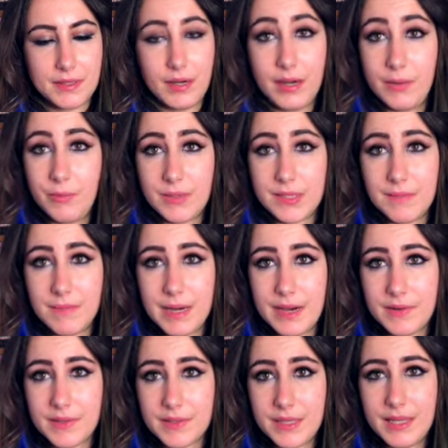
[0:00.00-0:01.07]
I was
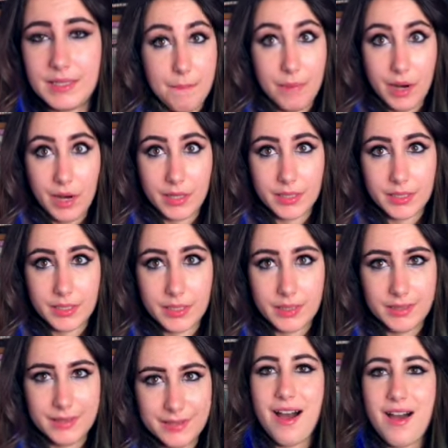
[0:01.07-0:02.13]
embarrassing. But
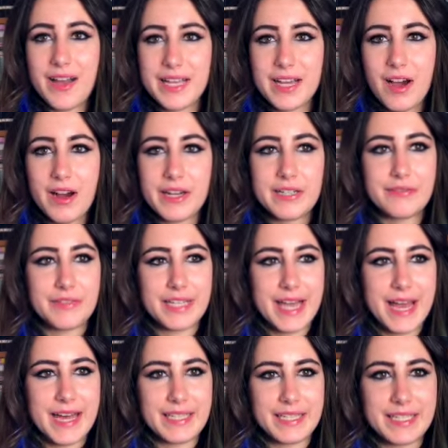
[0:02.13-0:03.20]
I kind of
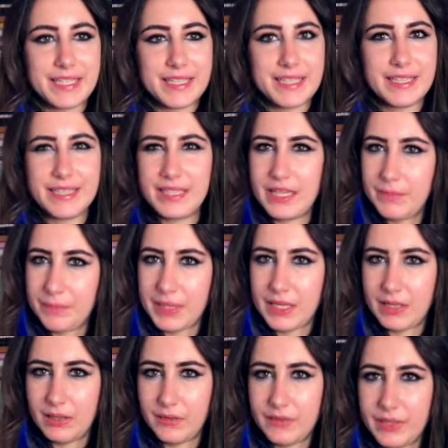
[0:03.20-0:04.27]
get the
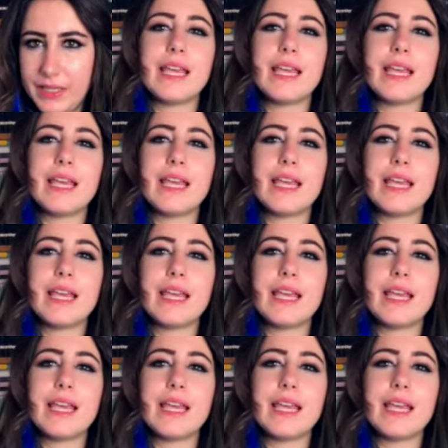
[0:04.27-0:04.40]
appeal of it.